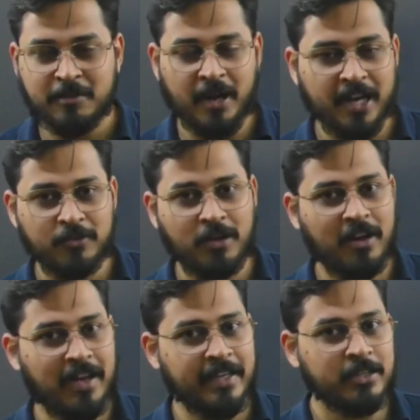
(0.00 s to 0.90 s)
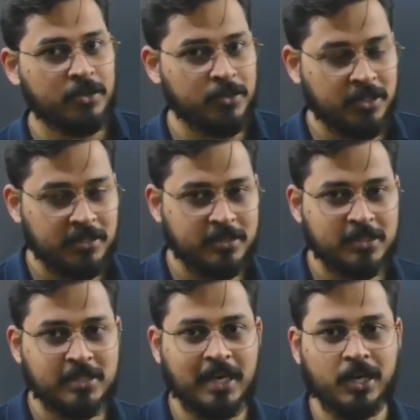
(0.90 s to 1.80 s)
I would like to just
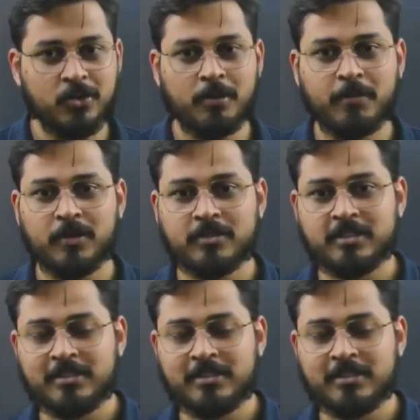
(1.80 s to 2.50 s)
tell you about this,